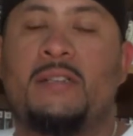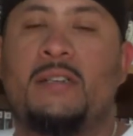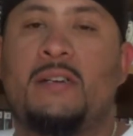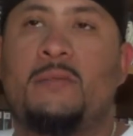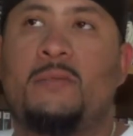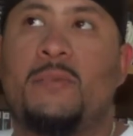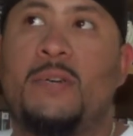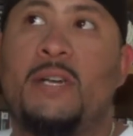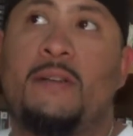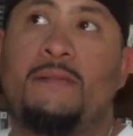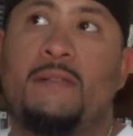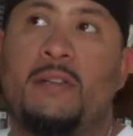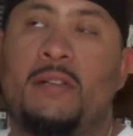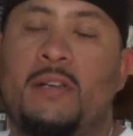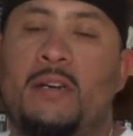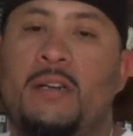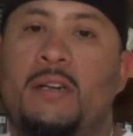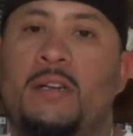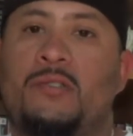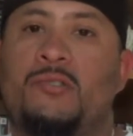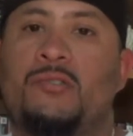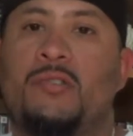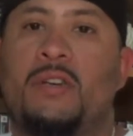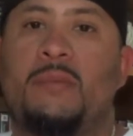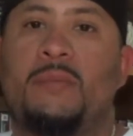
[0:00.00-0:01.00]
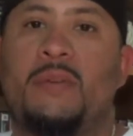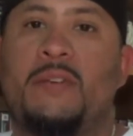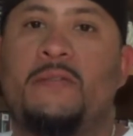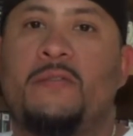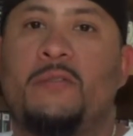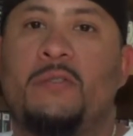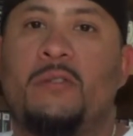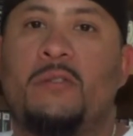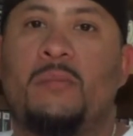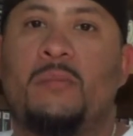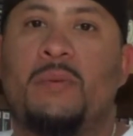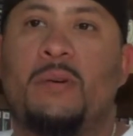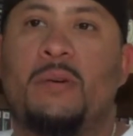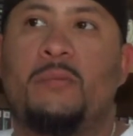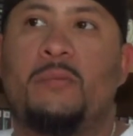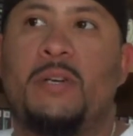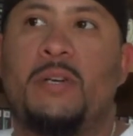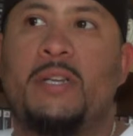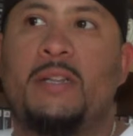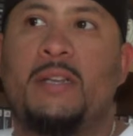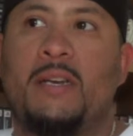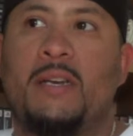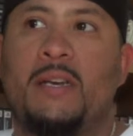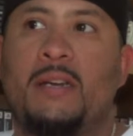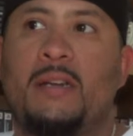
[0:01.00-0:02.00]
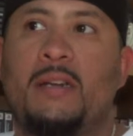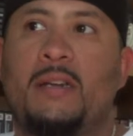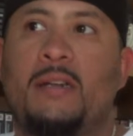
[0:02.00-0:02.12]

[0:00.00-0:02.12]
We never done a trade before, but we did,